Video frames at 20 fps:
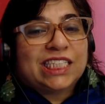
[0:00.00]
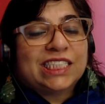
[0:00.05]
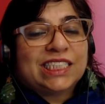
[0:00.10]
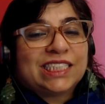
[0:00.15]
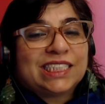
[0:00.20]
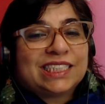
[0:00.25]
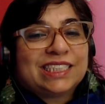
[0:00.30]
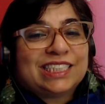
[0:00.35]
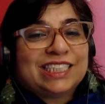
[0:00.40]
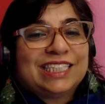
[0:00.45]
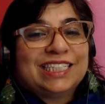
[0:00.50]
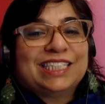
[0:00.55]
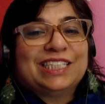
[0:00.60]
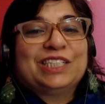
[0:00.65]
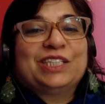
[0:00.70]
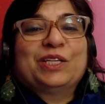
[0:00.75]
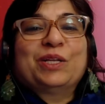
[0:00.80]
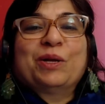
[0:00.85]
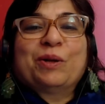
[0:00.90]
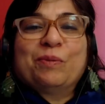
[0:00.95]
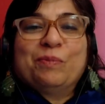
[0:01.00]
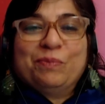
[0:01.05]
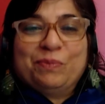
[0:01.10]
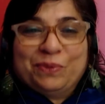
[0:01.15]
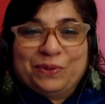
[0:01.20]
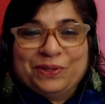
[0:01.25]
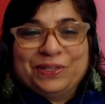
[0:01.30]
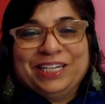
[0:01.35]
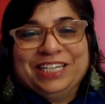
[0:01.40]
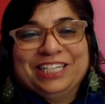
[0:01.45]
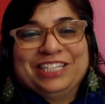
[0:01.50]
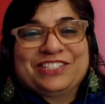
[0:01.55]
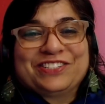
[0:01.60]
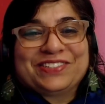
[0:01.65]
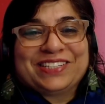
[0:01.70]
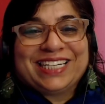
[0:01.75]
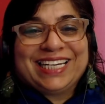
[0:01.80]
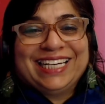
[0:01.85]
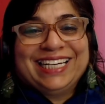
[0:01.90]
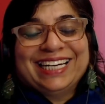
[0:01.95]
Sanskrit
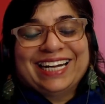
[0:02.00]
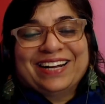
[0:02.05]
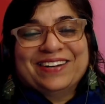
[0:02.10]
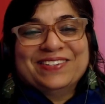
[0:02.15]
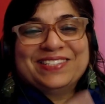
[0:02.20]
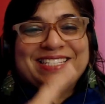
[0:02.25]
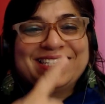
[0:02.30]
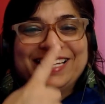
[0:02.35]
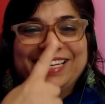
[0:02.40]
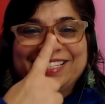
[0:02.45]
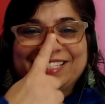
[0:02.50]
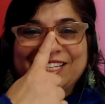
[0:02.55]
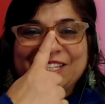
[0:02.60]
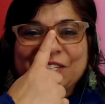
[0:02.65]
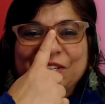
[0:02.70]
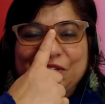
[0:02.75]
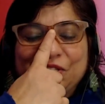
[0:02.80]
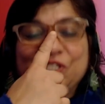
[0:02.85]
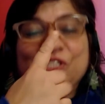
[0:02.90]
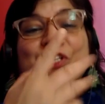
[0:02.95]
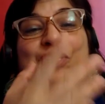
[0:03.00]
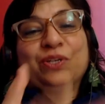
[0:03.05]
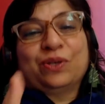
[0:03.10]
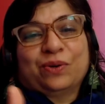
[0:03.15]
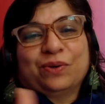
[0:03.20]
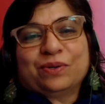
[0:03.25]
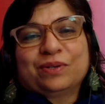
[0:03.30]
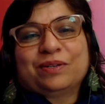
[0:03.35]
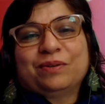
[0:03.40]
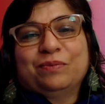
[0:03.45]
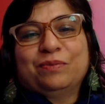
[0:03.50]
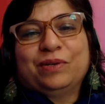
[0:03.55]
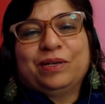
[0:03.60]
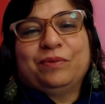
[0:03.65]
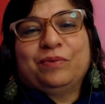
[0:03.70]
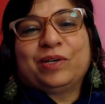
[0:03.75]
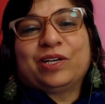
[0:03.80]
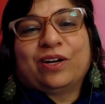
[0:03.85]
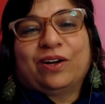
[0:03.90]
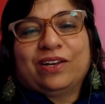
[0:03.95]
poetry. I would say Sanskrit
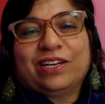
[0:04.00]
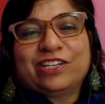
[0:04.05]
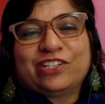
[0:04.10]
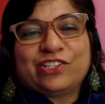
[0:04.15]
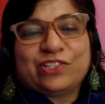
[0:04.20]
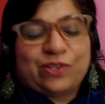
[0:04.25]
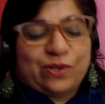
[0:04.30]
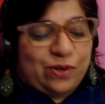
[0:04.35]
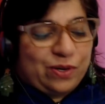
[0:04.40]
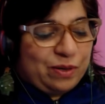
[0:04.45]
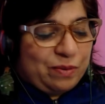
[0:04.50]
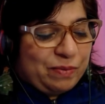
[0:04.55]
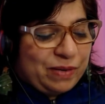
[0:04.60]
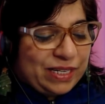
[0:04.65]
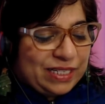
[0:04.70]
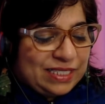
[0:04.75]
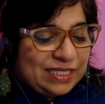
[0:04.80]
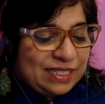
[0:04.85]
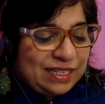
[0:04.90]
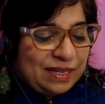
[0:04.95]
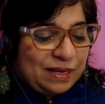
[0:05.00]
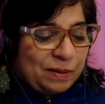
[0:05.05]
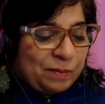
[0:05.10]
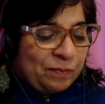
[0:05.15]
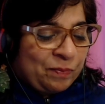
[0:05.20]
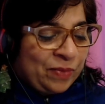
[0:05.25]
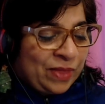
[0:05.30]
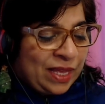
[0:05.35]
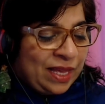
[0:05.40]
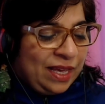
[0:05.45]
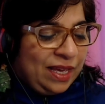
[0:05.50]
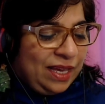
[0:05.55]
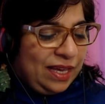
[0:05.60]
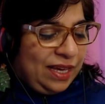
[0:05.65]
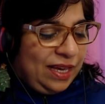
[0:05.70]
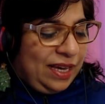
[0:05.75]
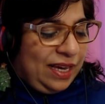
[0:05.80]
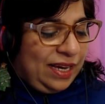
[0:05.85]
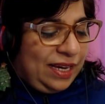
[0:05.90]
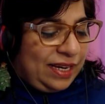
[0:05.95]
shlok. We call it shlok, but
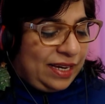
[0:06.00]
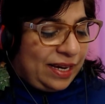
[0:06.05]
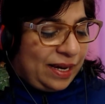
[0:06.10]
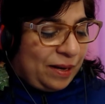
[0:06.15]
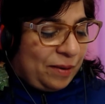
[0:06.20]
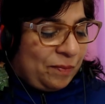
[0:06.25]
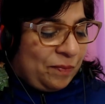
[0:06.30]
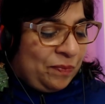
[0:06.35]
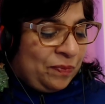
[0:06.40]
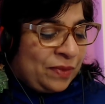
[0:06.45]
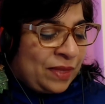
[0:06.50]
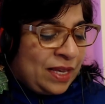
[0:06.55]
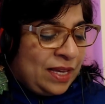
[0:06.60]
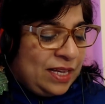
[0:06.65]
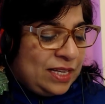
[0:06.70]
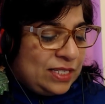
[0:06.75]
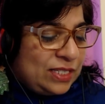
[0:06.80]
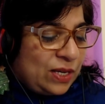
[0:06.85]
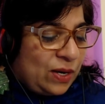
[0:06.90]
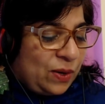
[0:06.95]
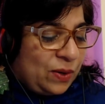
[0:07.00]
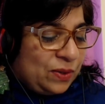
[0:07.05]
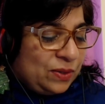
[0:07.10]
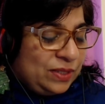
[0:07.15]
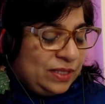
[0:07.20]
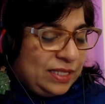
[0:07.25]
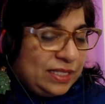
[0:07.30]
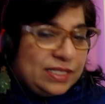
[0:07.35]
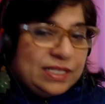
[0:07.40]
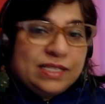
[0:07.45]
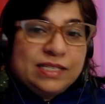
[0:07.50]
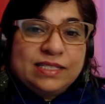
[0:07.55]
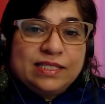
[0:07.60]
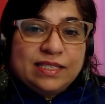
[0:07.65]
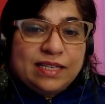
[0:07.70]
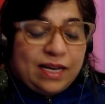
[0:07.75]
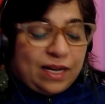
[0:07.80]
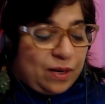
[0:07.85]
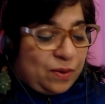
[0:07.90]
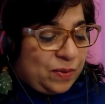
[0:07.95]
yeah. So
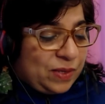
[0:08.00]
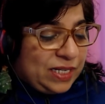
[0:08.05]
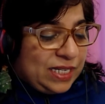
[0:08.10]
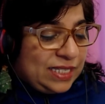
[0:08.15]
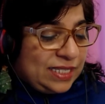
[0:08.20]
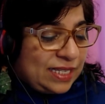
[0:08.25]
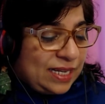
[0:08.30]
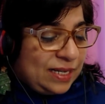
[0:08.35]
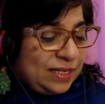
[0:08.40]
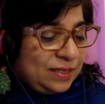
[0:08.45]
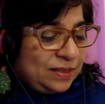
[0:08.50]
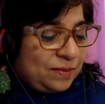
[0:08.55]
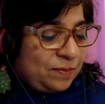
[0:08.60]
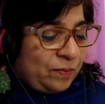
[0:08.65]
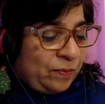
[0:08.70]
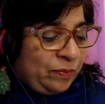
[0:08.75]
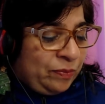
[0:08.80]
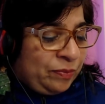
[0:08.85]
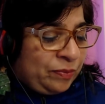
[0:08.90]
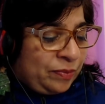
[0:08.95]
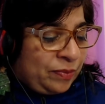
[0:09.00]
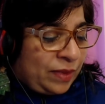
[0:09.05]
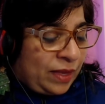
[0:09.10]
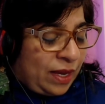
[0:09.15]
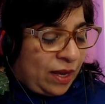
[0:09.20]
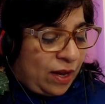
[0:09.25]
this is what he says.